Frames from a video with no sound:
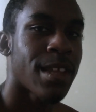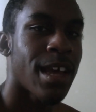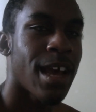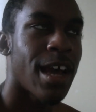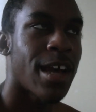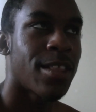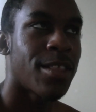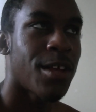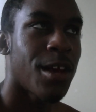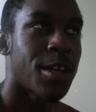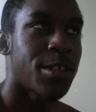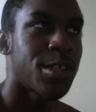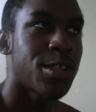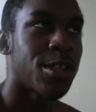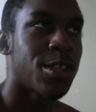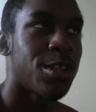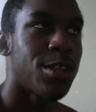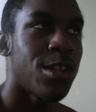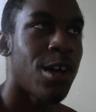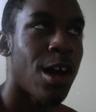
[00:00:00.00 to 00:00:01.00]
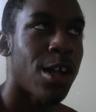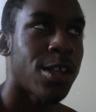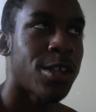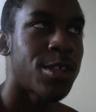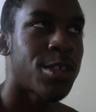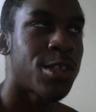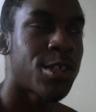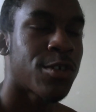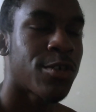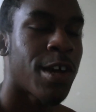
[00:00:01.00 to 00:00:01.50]
I lost a lot of
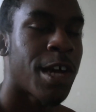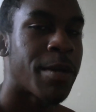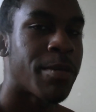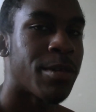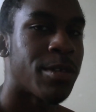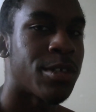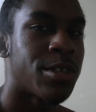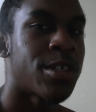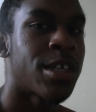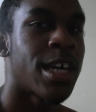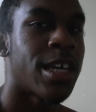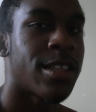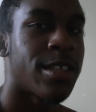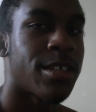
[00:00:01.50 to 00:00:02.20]
subscribers. Look at